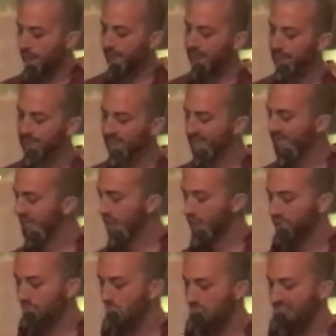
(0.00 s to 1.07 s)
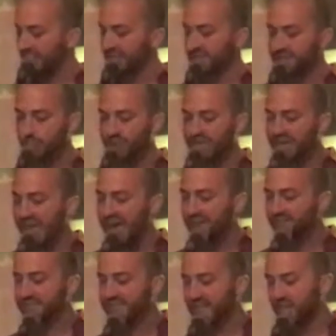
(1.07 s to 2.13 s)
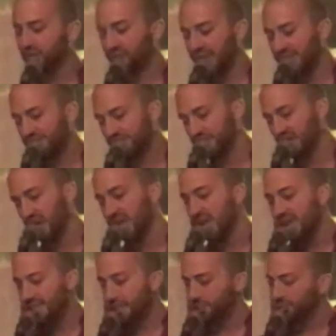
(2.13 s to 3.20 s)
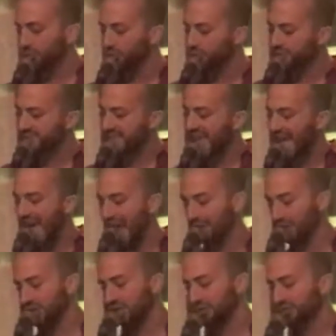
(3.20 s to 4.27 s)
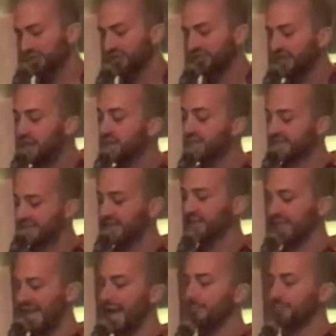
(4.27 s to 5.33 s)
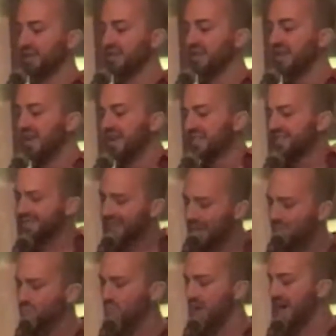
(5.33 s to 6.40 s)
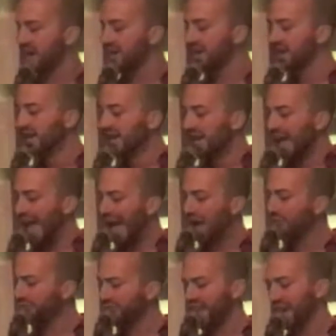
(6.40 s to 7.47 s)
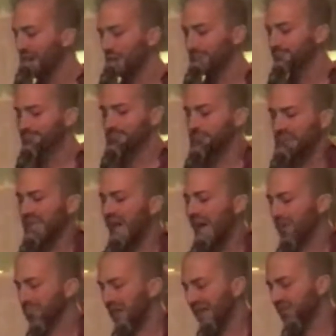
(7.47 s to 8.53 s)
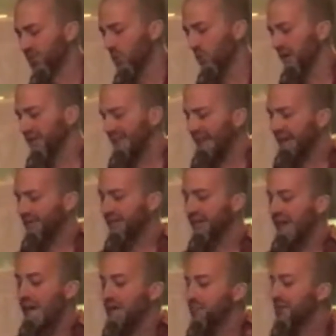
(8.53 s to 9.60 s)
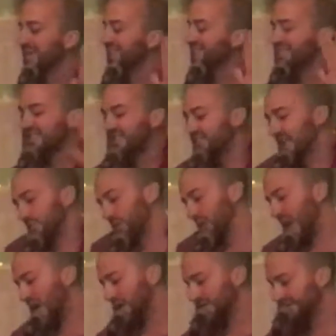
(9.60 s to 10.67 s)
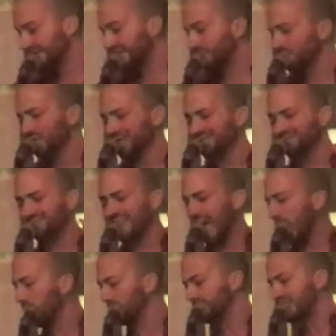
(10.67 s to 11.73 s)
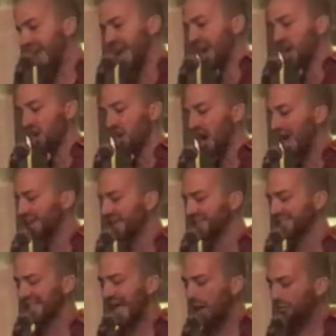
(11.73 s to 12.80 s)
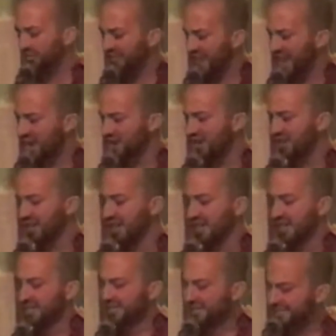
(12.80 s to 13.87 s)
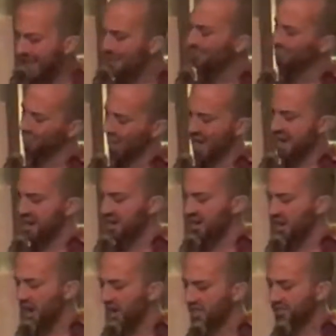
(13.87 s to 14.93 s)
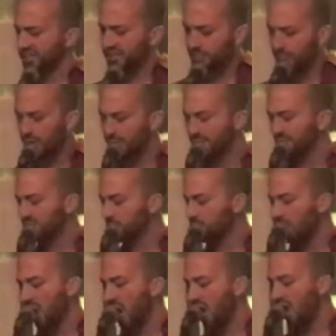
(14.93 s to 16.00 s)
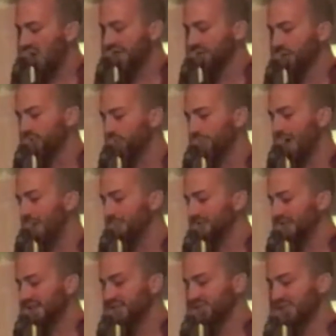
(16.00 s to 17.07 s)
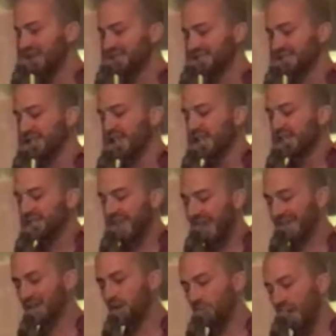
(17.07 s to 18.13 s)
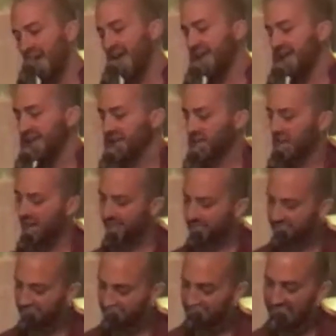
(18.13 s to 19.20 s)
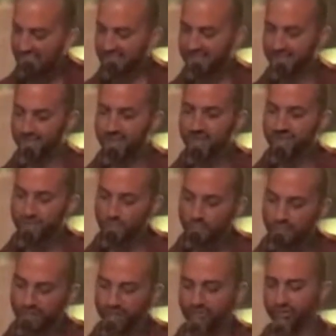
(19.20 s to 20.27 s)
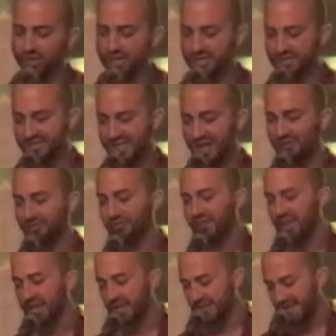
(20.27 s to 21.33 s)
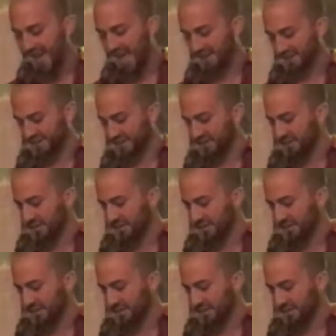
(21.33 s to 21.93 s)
Pumpkins are growing so we can have a decoration that proves that agriculture does still happen somewhere out there beyond my door, carried on by someone else. Someone out there, I guess. Out there somewhere, our suburban sprawl and overpopulation hasn't taken away and covered the last of the soil for itself yet.